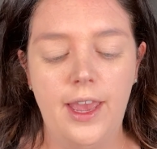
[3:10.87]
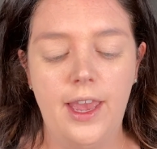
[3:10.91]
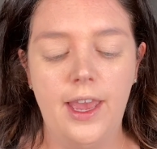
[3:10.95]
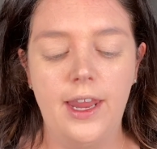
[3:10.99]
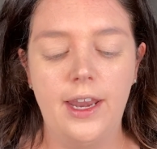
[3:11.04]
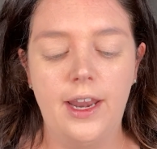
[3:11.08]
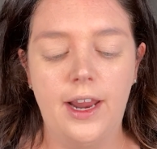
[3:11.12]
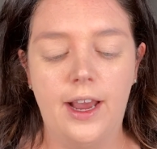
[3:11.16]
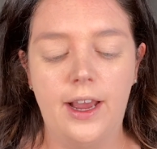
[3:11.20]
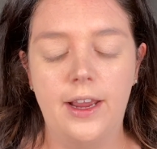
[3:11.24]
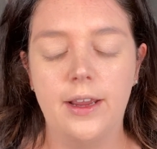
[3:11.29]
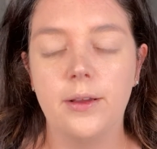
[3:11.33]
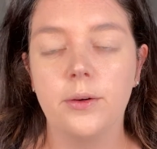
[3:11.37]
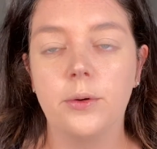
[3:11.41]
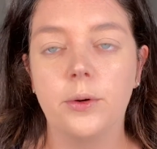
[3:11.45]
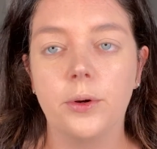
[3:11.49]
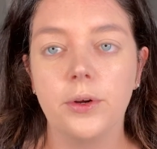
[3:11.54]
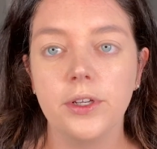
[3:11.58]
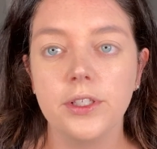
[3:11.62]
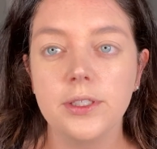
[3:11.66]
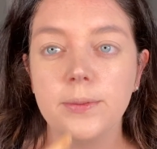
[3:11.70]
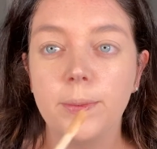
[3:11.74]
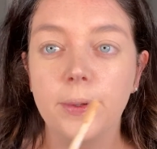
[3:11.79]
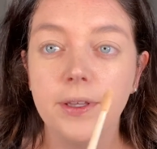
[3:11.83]
and I am
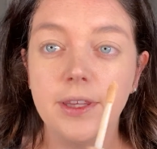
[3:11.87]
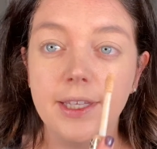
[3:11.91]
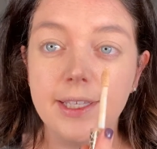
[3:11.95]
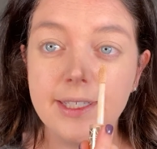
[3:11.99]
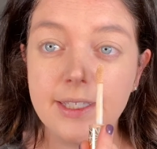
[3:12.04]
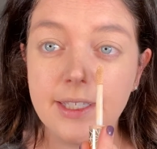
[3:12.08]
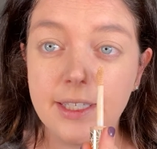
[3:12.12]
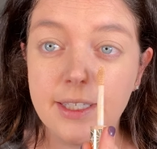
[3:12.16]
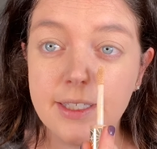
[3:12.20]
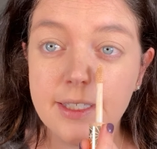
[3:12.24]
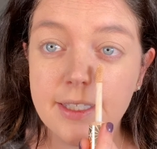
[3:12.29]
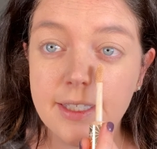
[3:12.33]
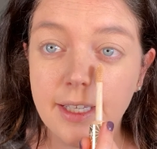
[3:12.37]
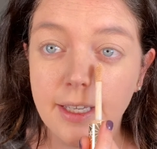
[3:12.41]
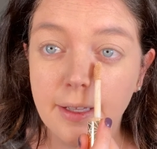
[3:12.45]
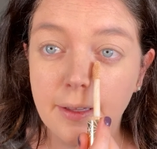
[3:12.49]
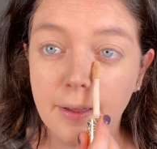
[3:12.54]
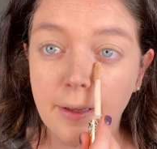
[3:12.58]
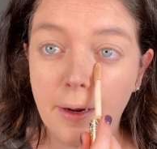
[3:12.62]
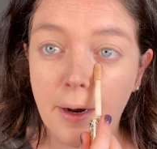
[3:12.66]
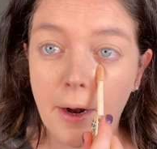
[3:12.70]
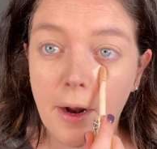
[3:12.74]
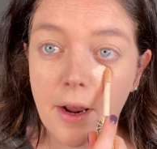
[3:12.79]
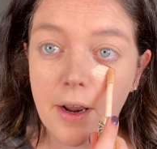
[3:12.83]
going to put this
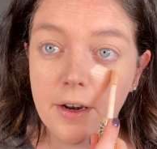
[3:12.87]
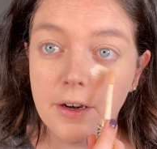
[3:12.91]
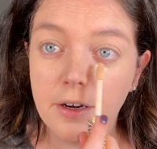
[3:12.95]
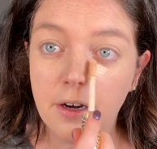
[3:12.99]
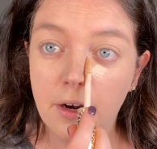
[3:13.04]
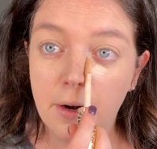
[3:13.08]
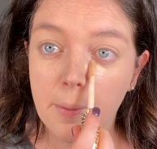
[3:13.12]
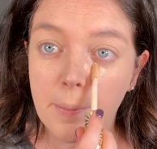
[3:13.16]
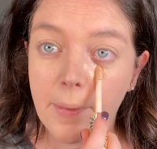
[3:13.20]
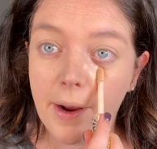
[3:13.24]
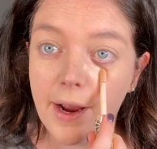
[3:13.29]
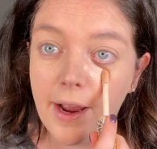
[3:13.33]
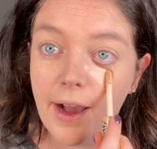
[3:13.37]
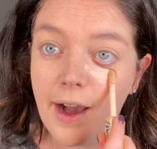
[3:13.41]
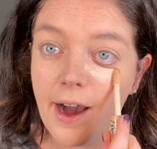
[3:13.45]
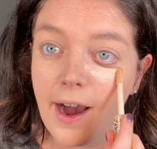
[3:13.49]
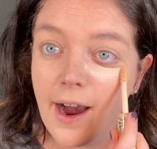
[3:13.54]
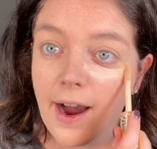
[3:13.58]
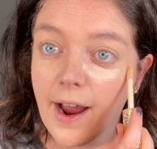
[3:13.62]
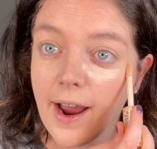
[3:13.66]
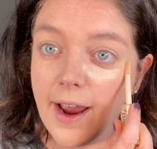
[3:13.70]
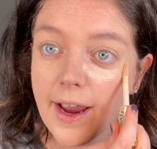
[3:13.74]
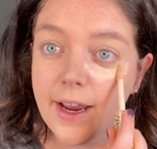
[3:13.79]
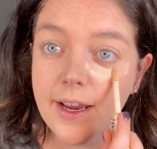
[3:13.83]
concealer under my
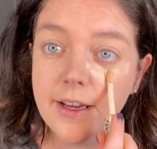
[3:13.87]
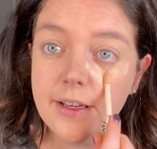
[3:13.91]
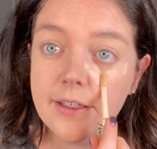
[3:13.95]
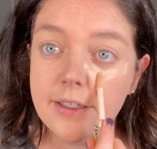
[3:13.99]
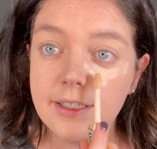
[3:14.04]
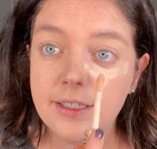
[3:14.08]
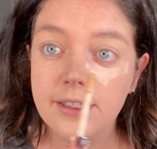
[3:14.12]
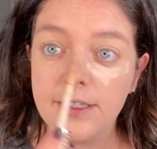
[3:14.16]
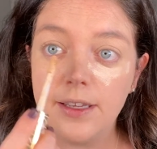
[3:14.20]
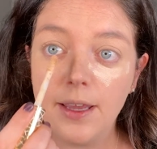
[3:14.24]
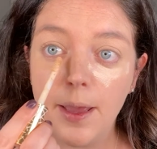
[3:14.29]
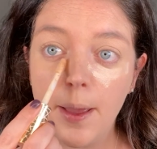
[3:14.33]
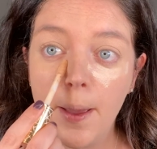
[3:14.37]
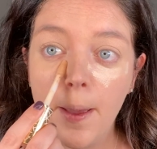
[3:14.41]
eyes.